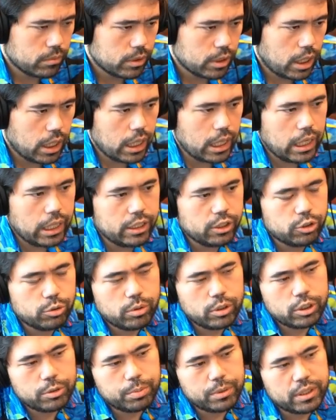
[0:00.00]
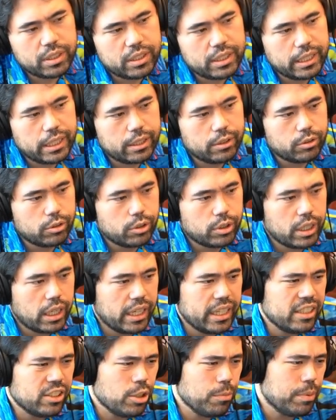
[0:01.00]
uh he just wants to play standard okay I
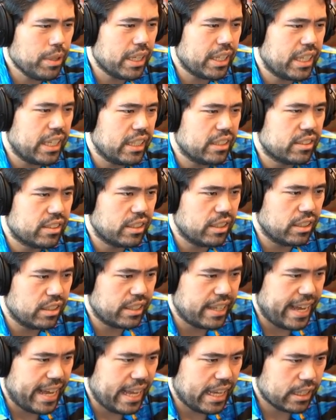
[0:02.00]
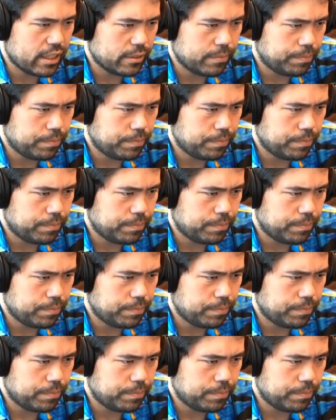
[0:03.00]
guess I'll play a king's Indian attack